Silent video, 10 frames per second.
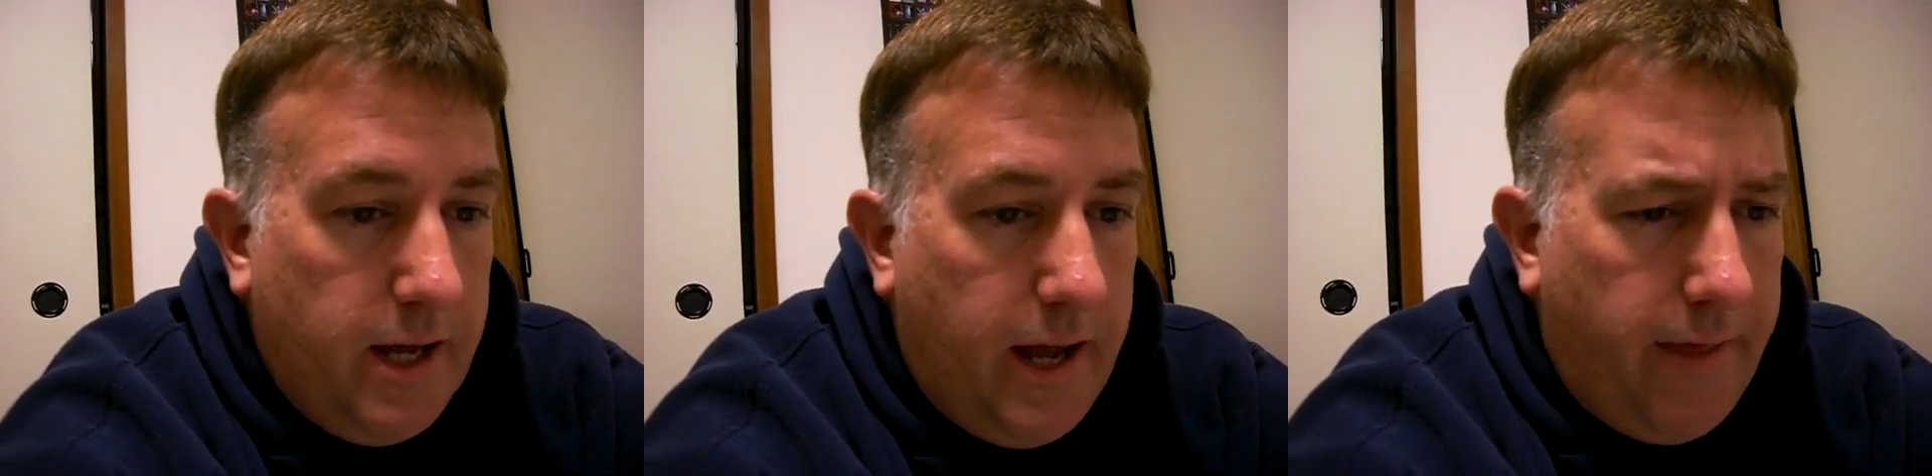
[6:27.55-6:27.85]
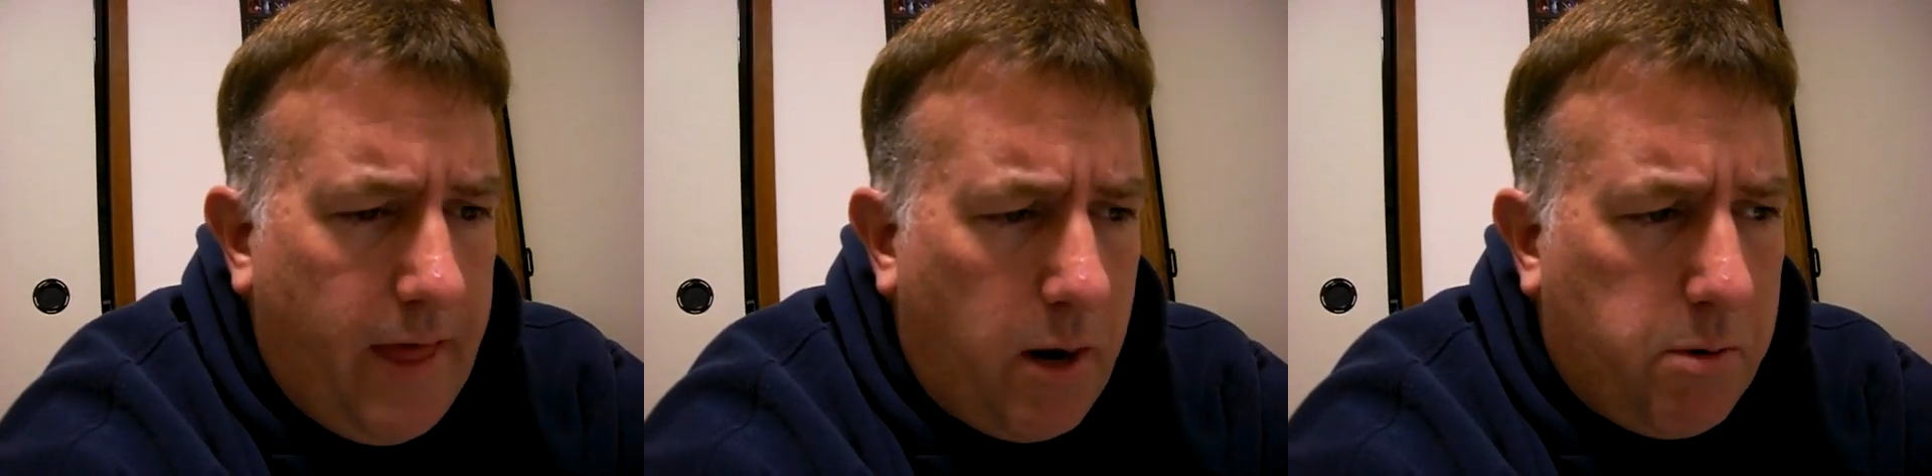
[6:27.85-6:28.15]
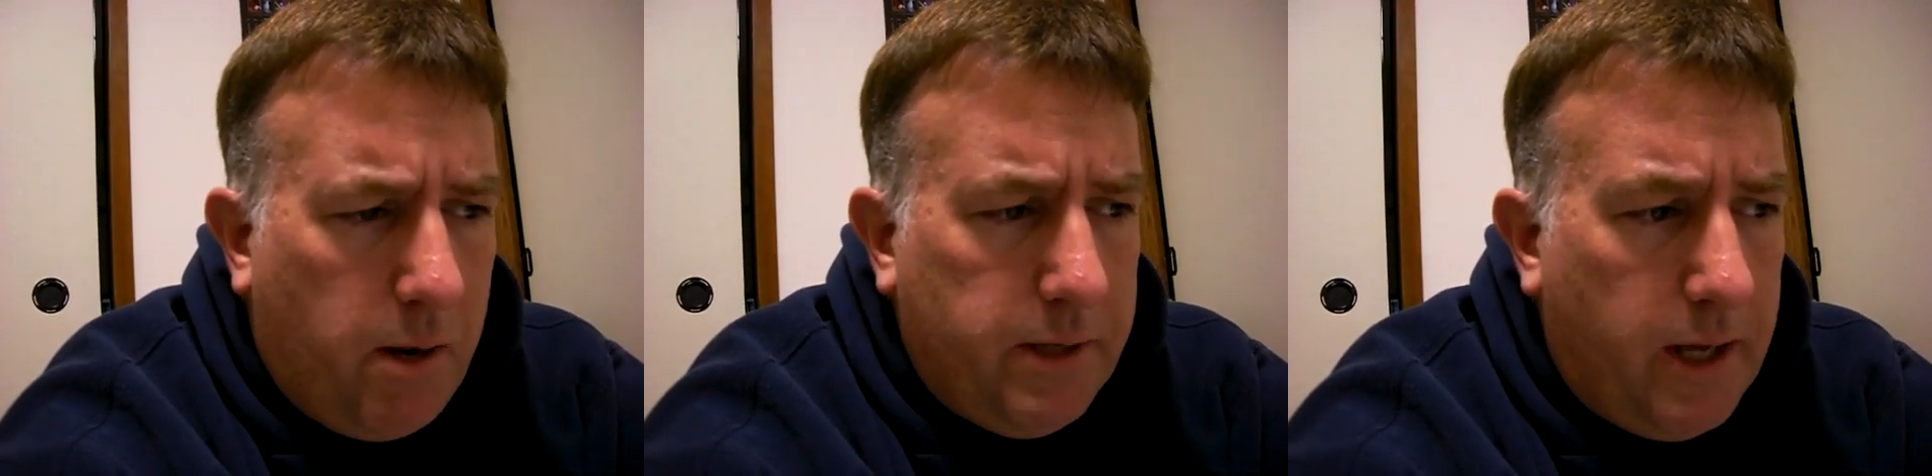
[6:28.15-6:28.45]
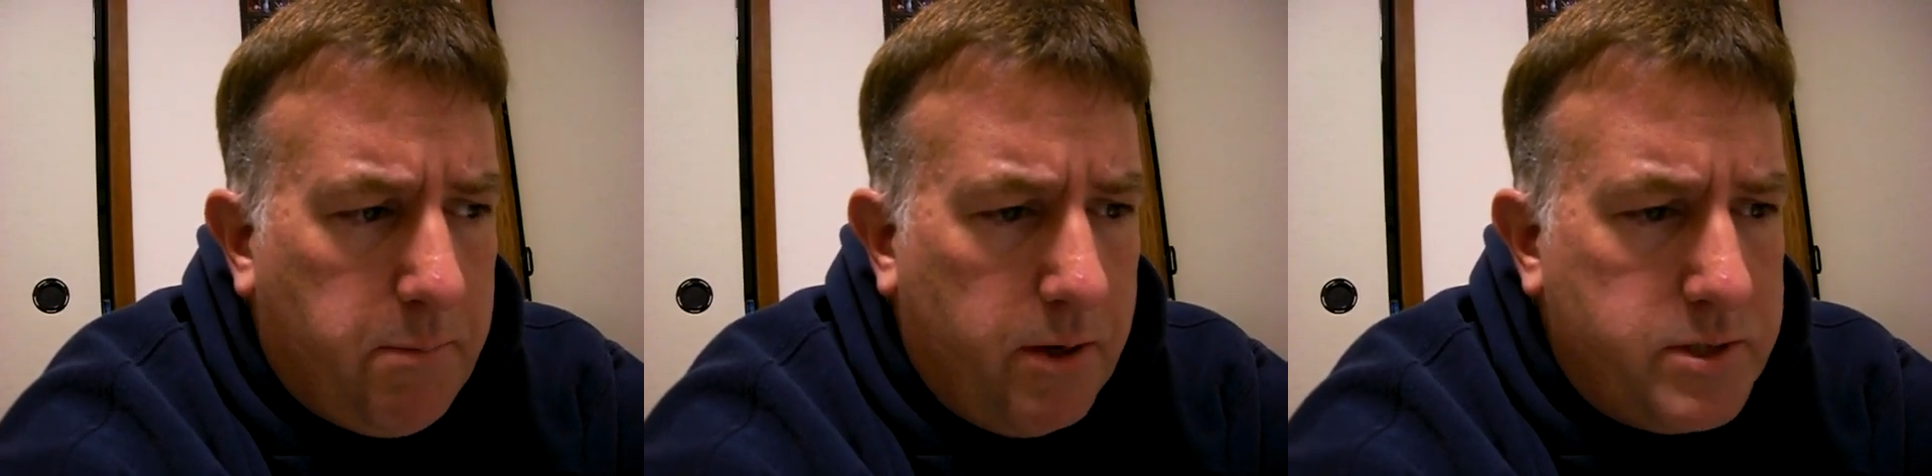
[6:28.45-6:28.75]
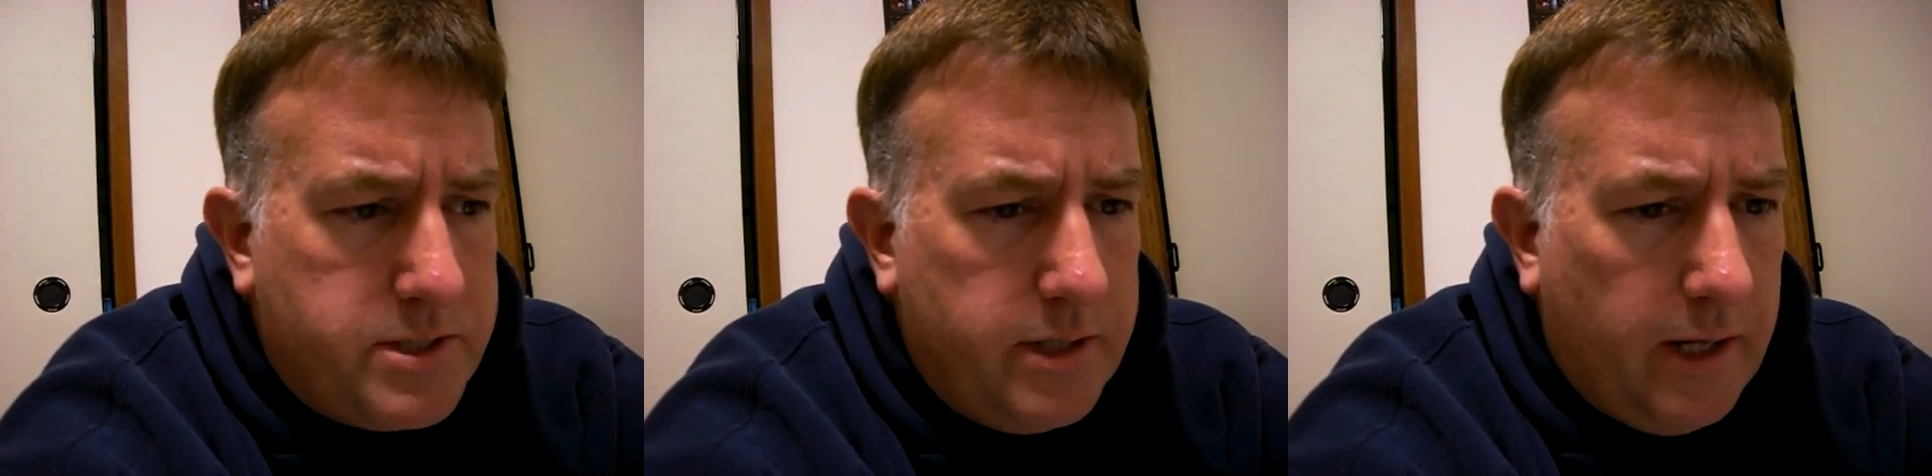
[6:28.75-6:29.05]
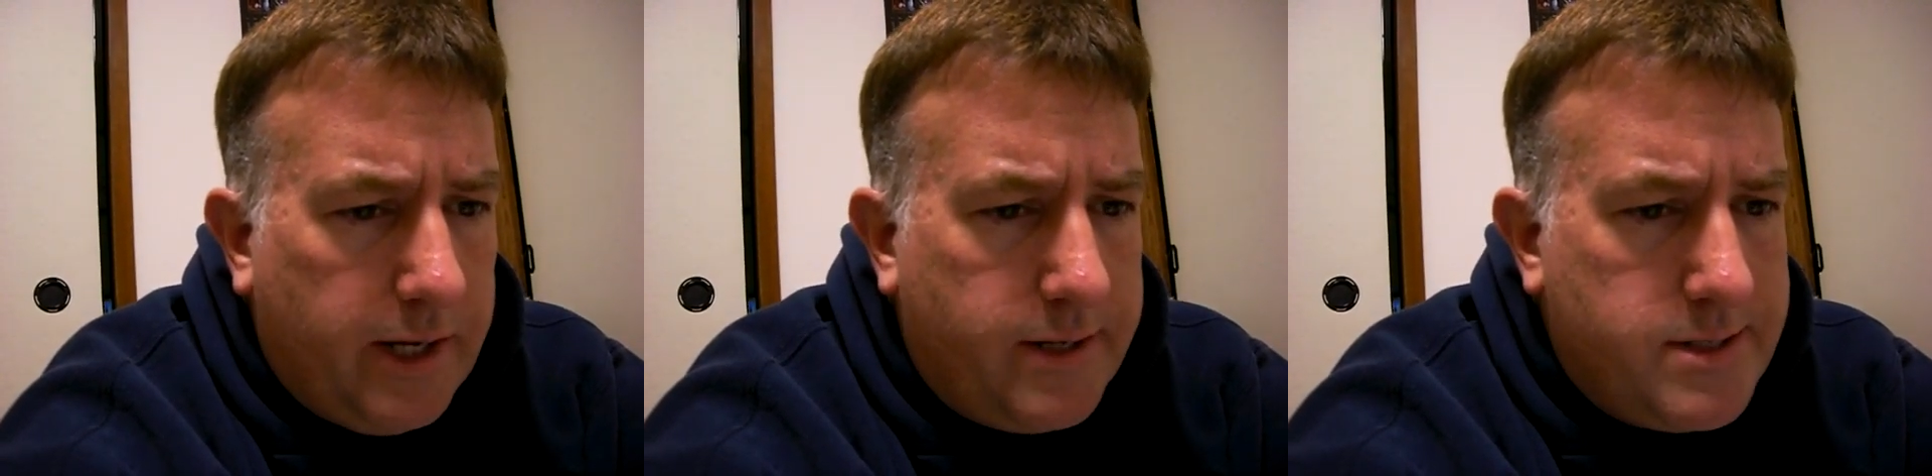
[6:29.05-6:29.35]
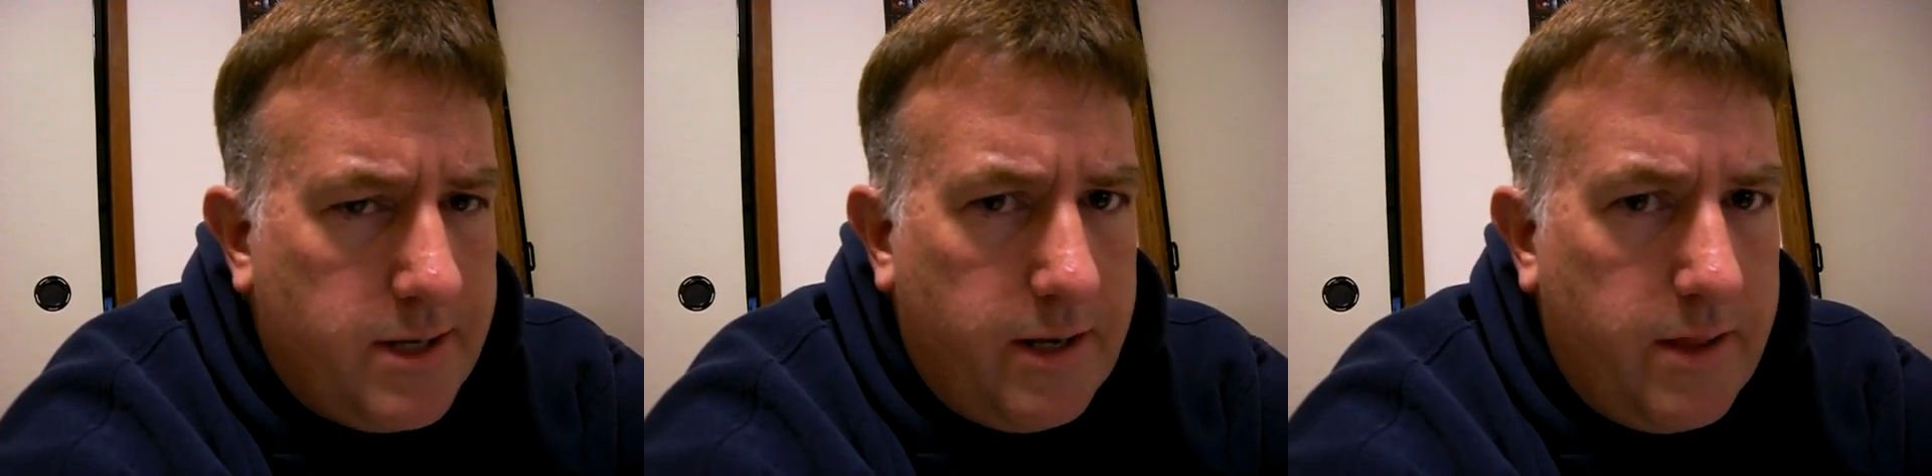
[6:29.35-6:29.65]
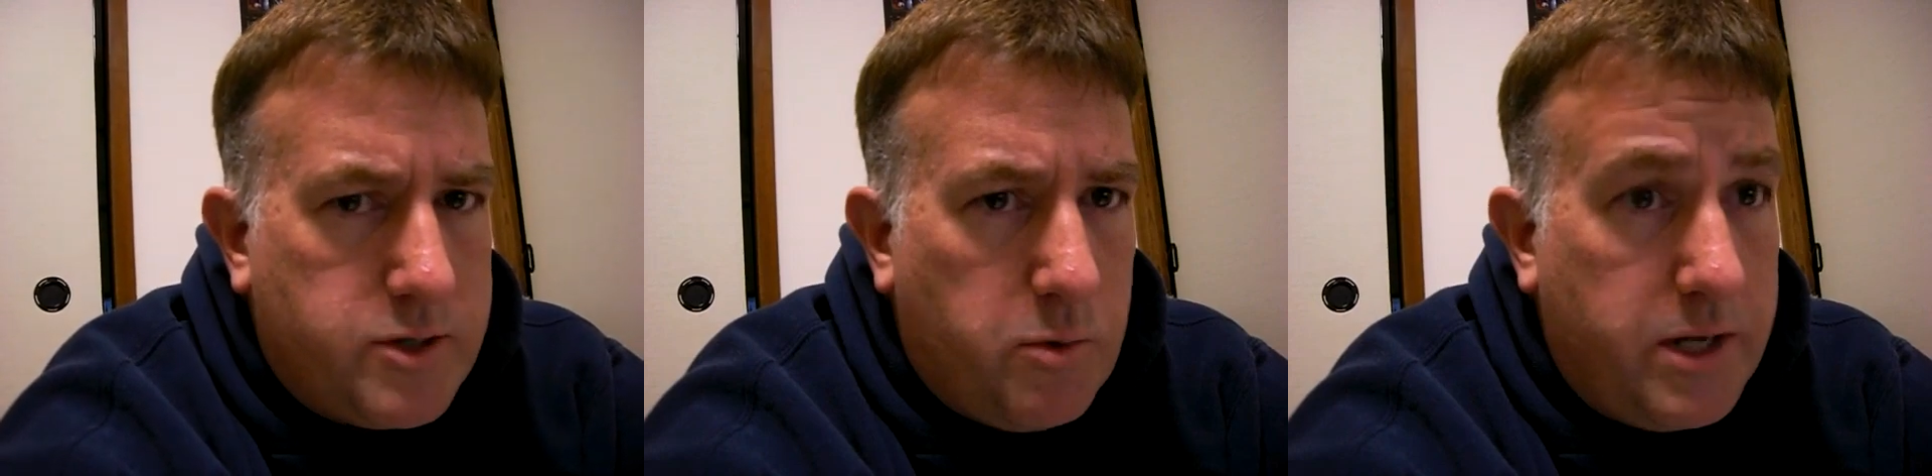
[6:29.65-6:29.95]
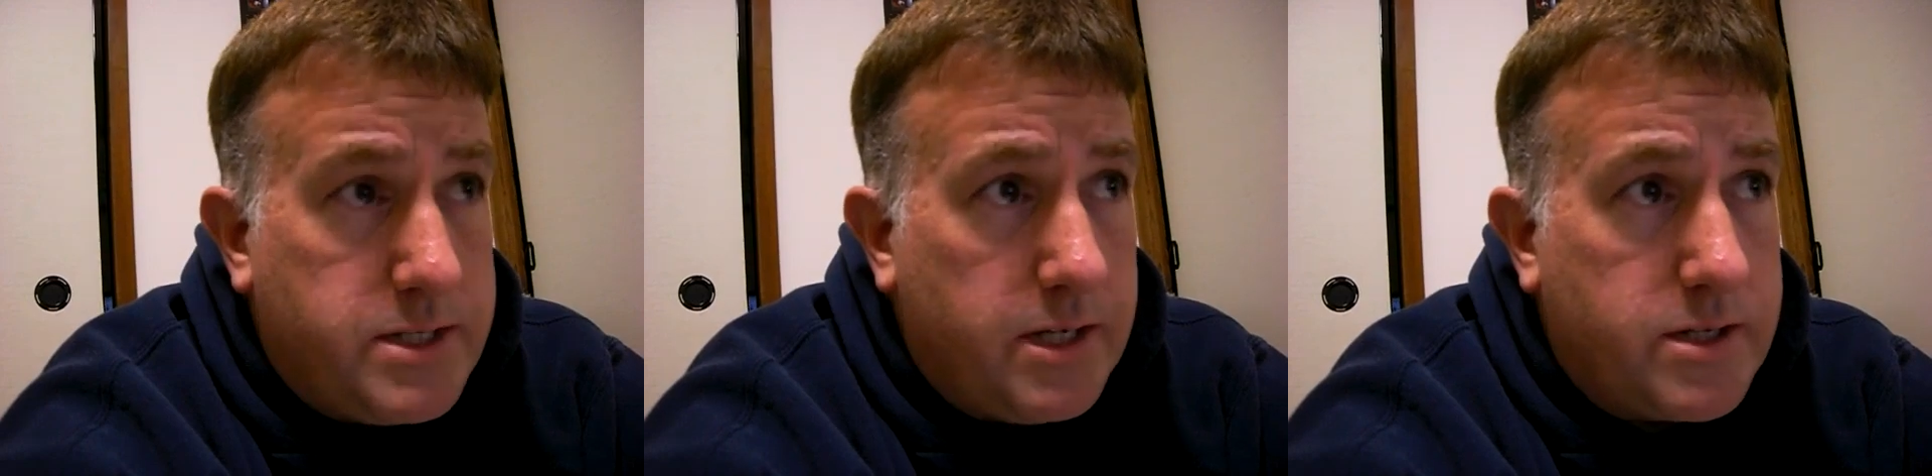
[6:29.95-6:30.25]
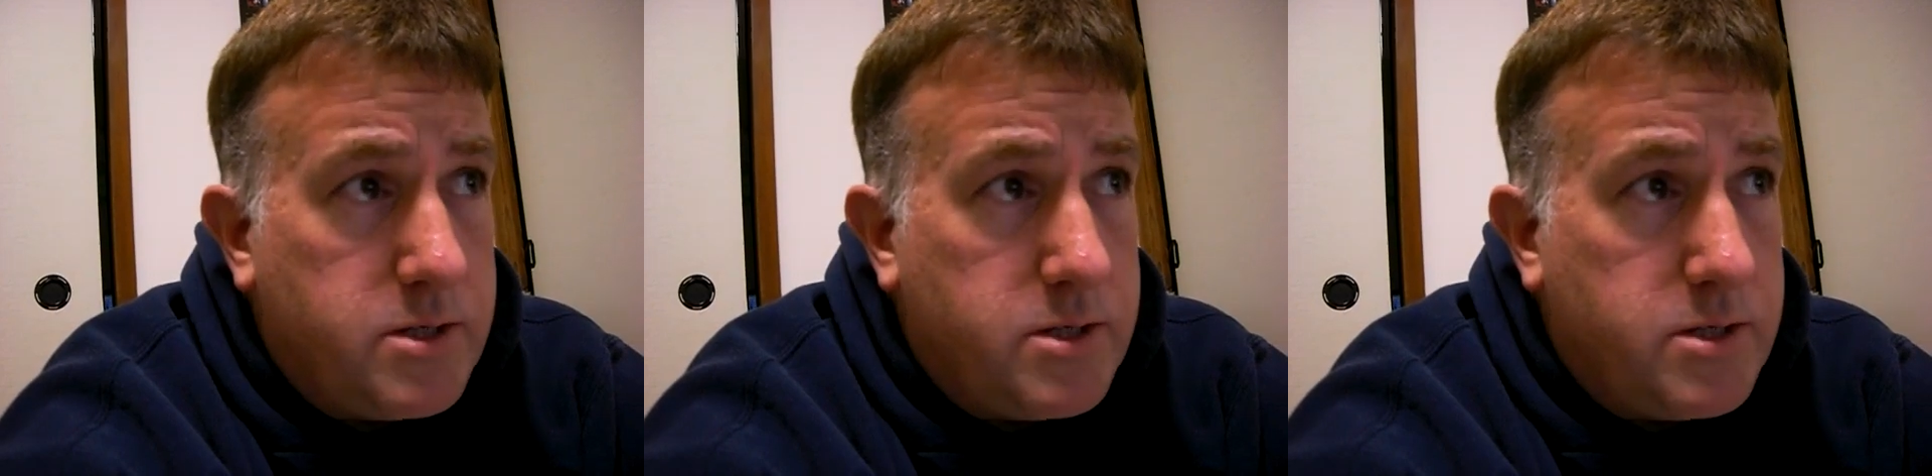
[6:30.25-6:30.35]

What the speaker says: and that'll probably get posted like Sunday the 26th,